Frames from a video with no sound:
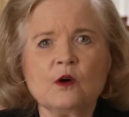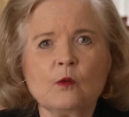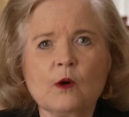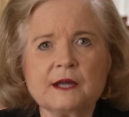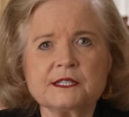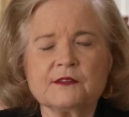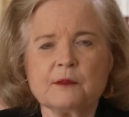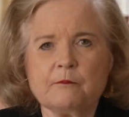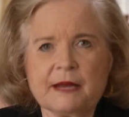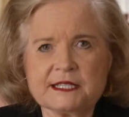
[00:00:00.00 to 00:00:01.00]
wanted the
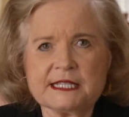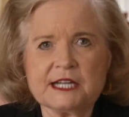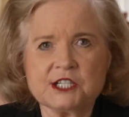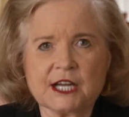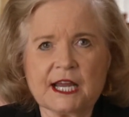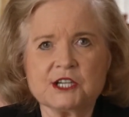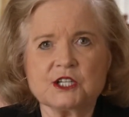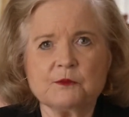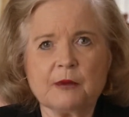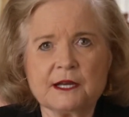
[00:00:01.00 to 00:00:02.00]
best
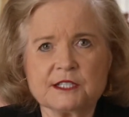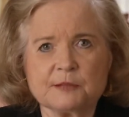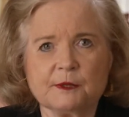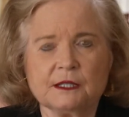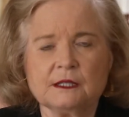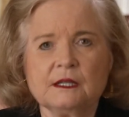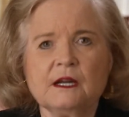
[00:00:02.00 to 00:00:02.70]
education possible